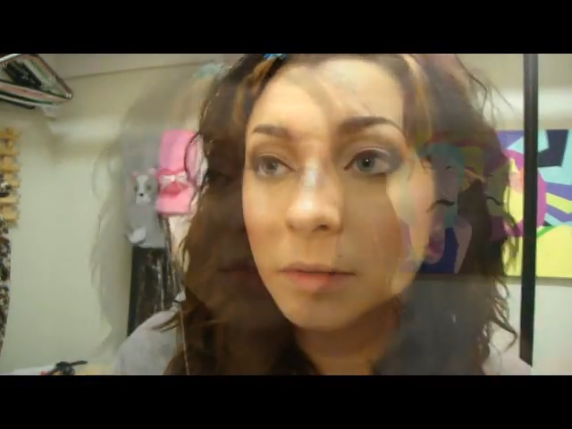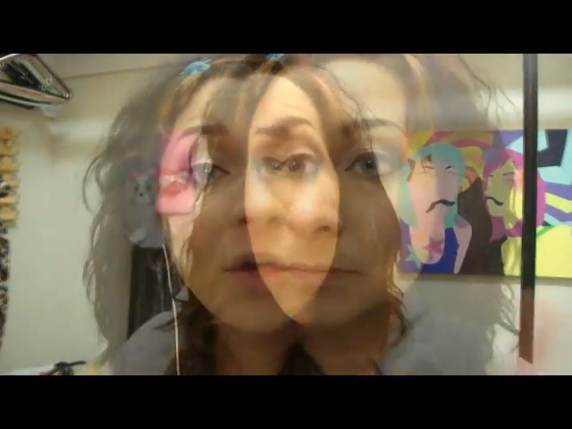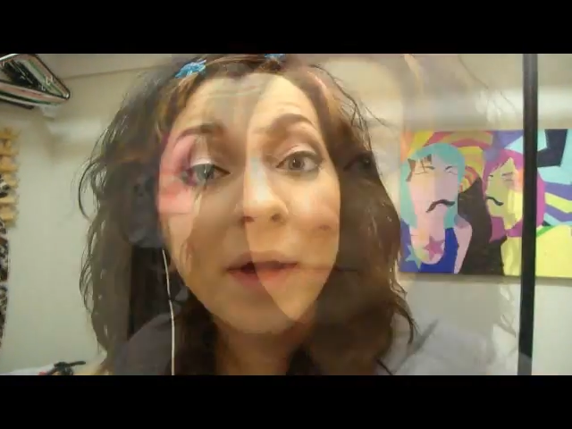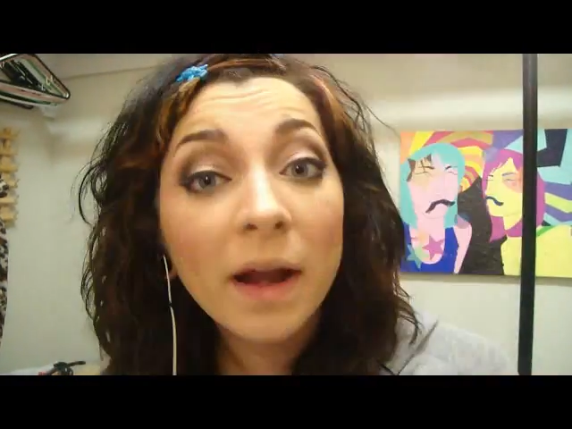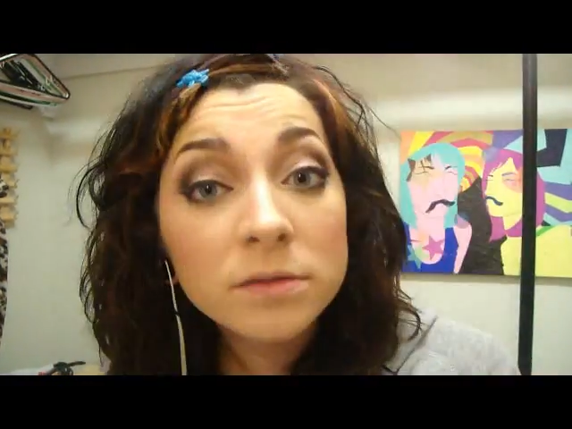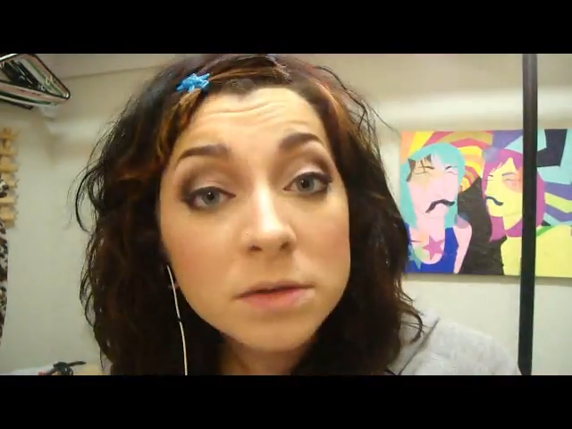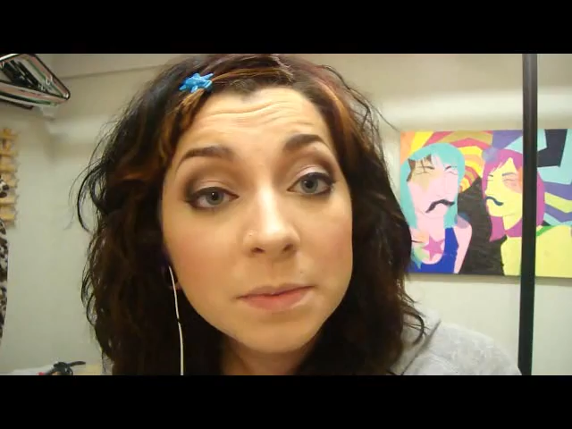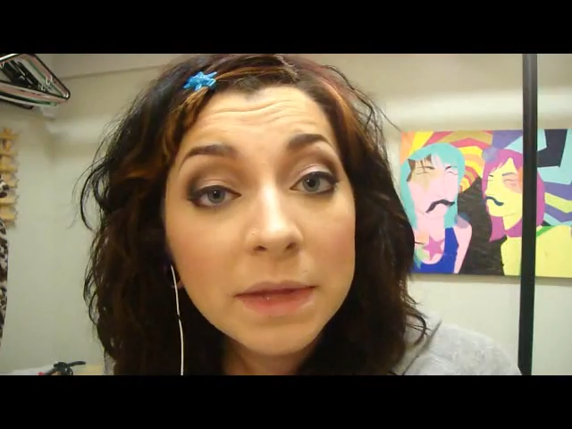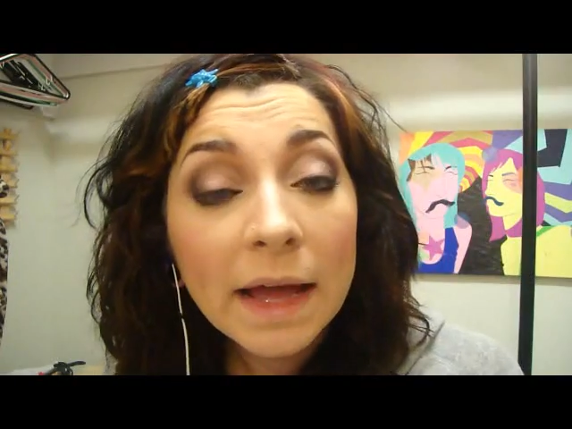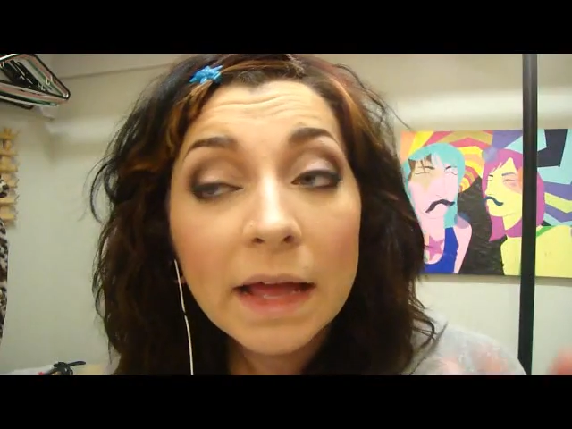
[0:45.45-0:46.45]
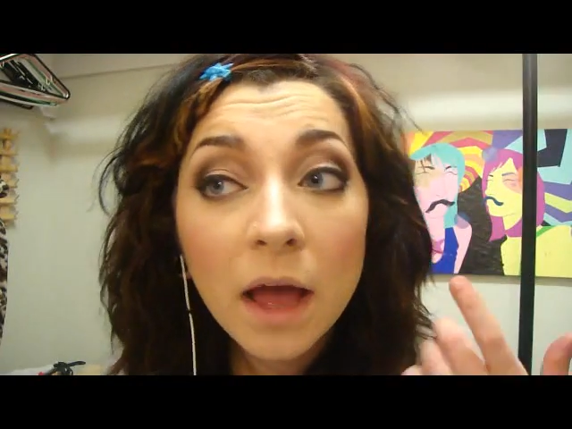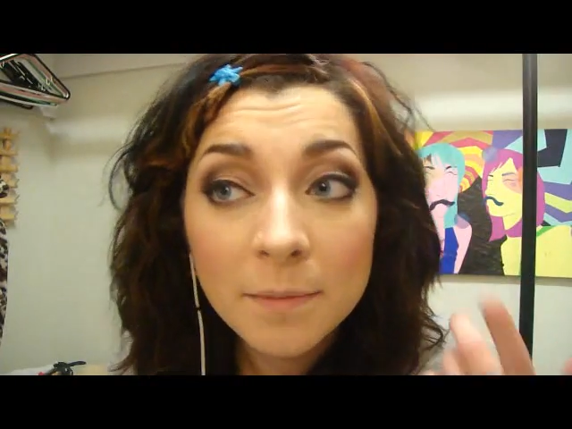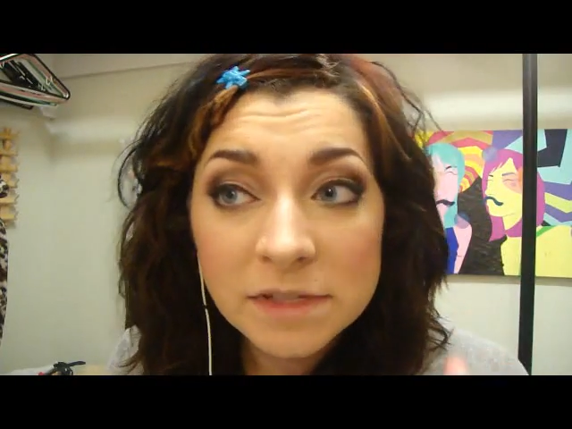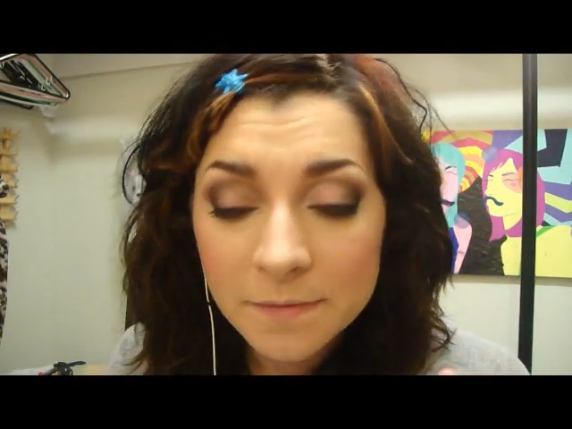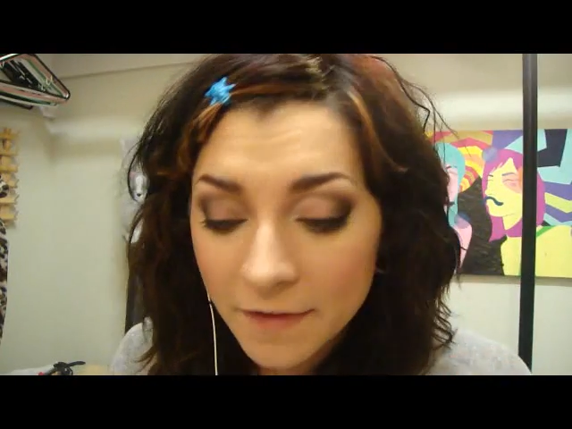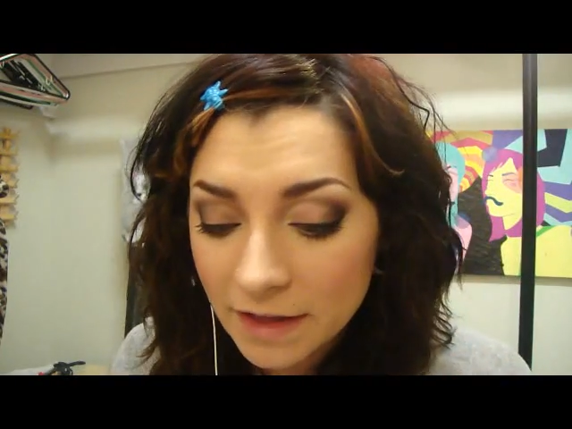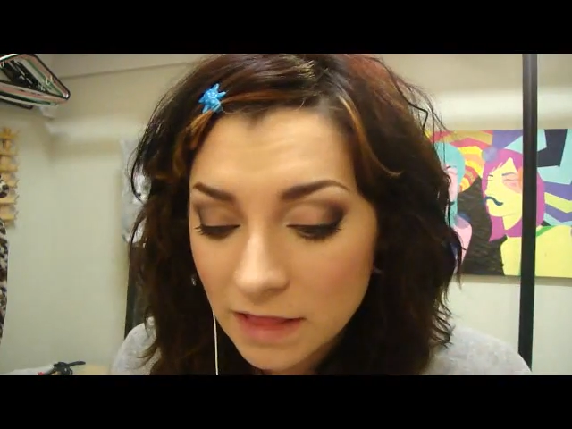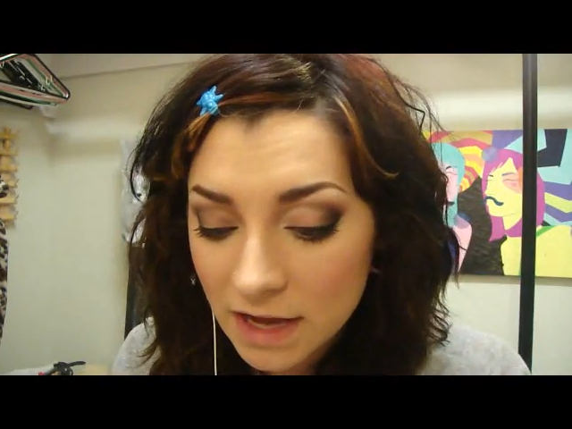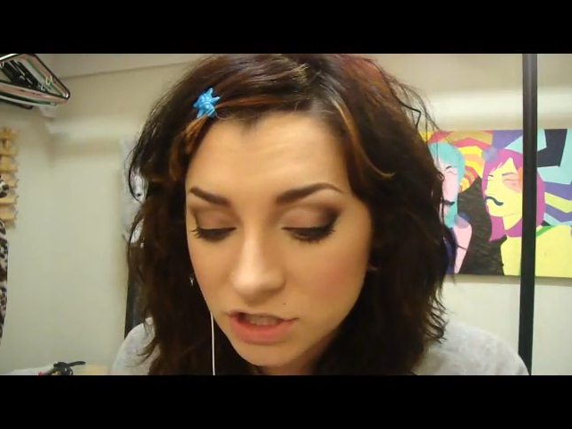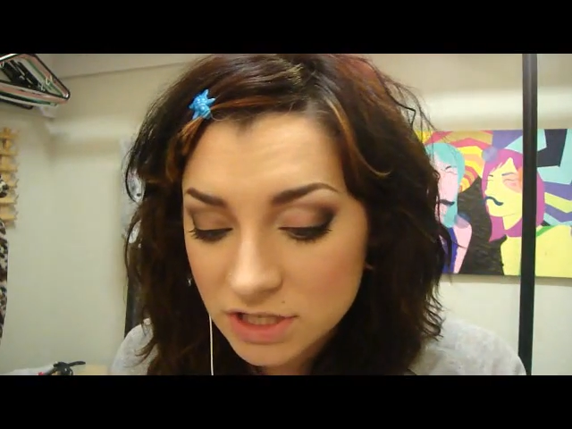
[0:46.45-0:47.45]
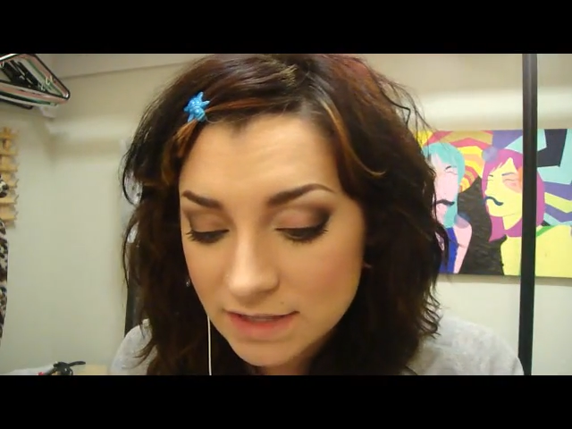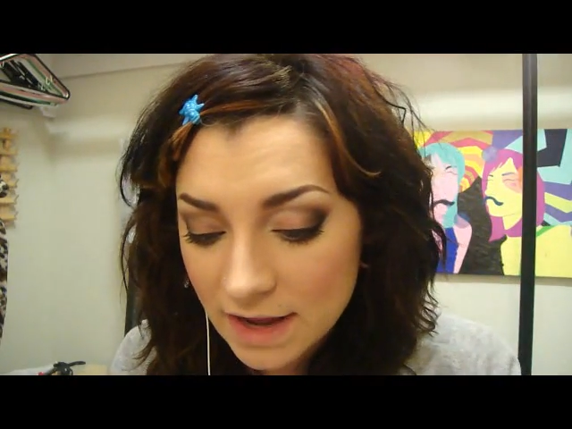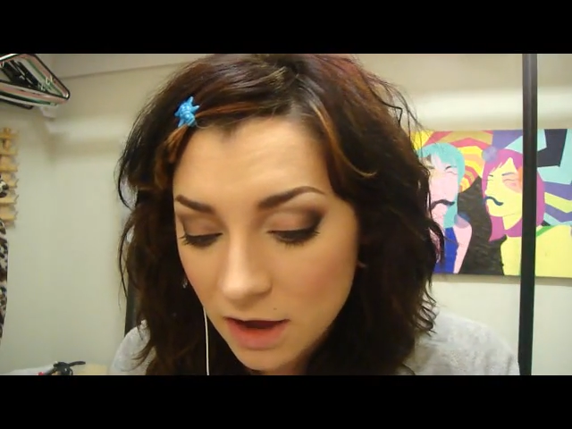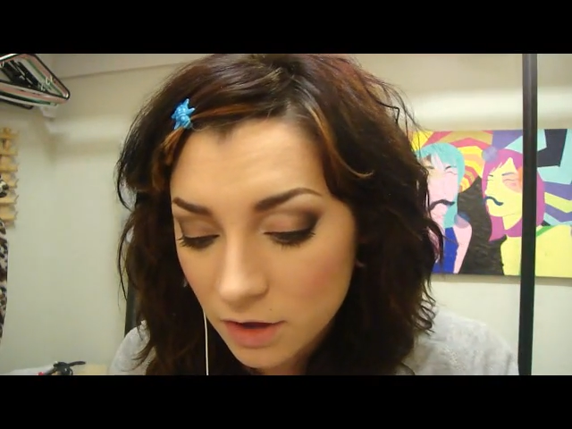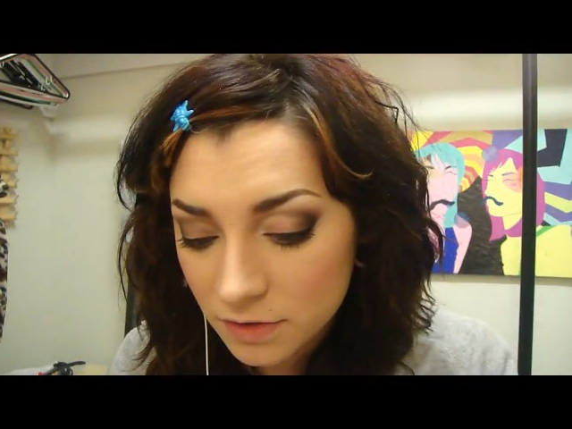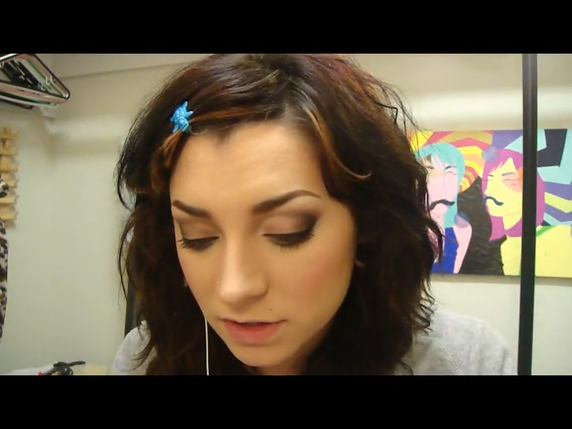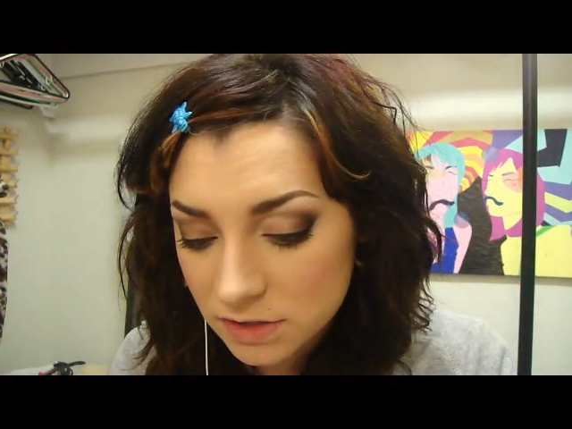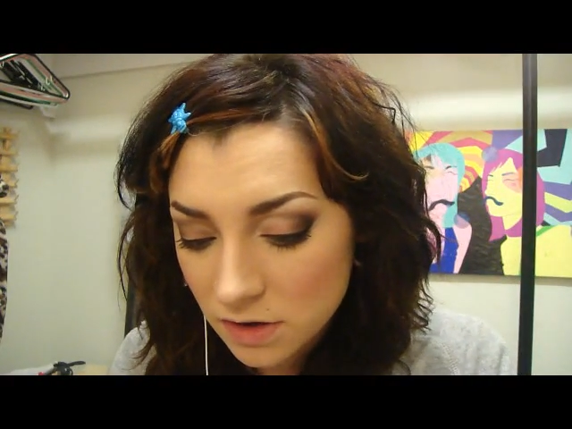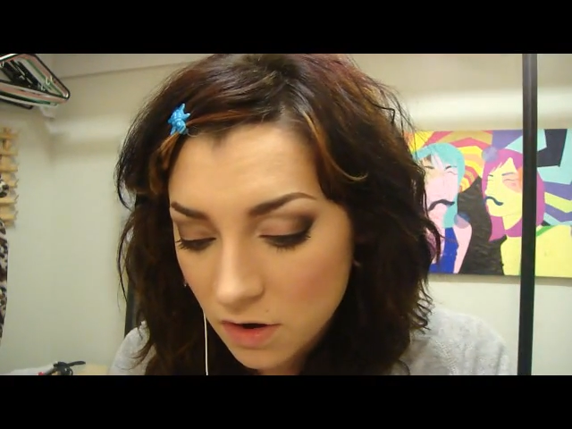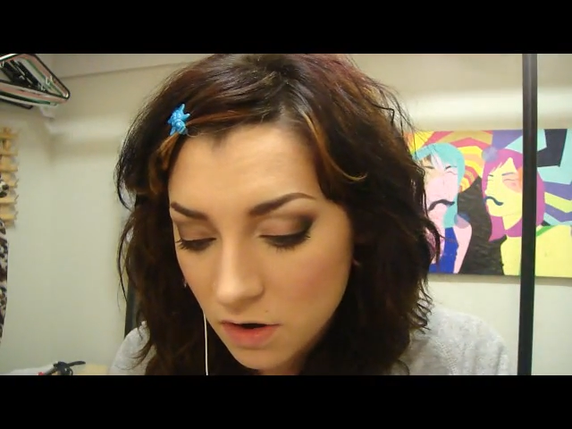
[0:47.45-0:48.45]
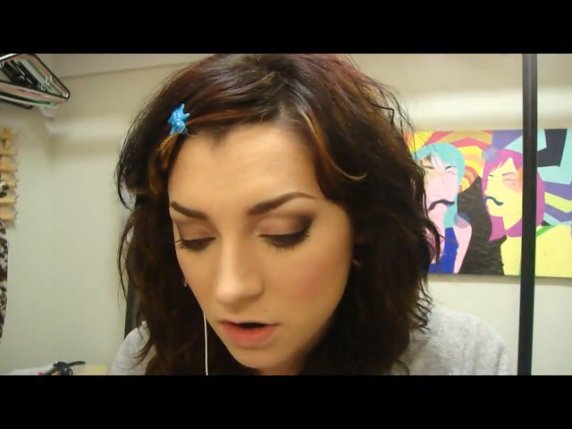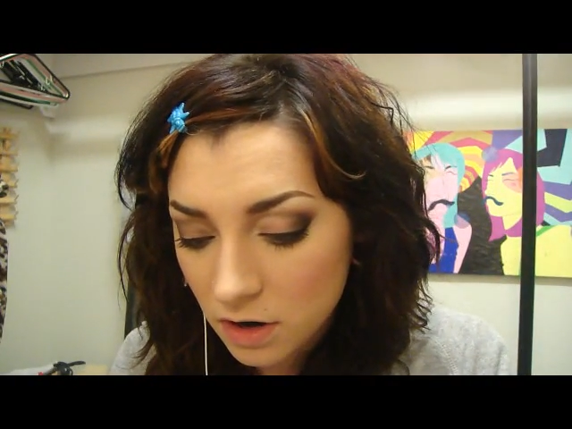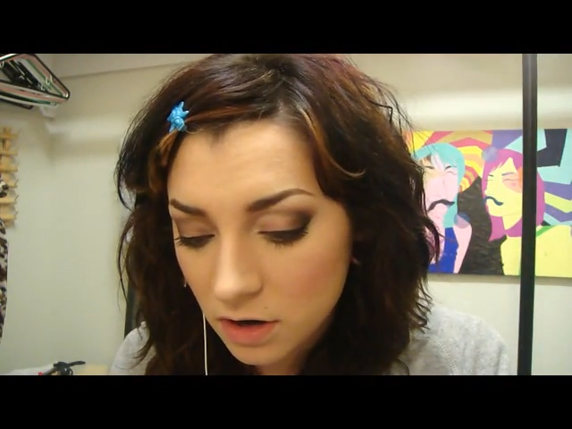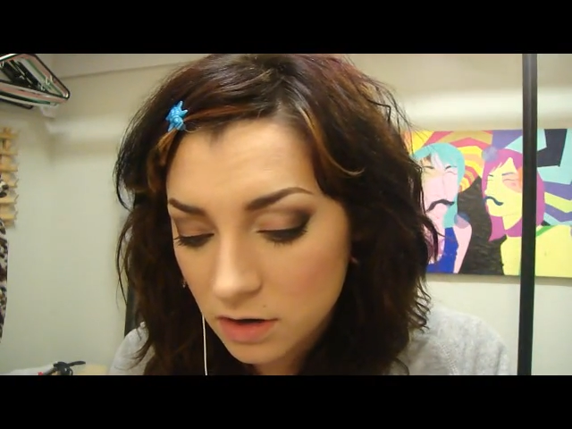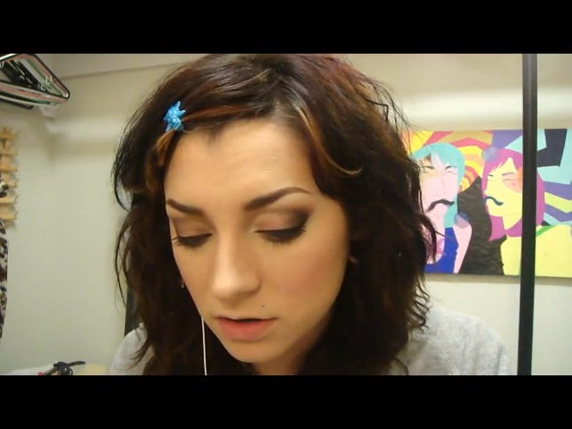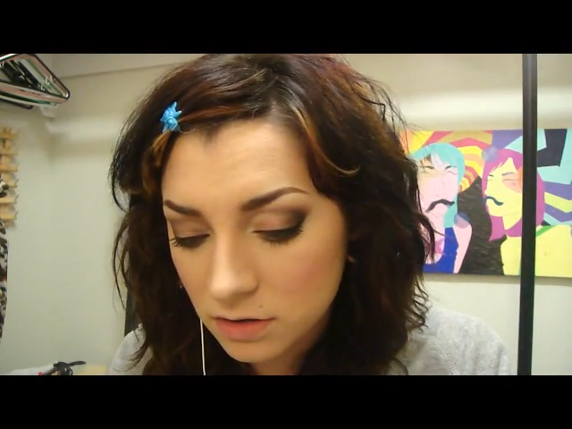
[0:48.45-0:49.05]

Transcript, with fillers: Okay, I'm actually applying um, some fake lashes now. These are,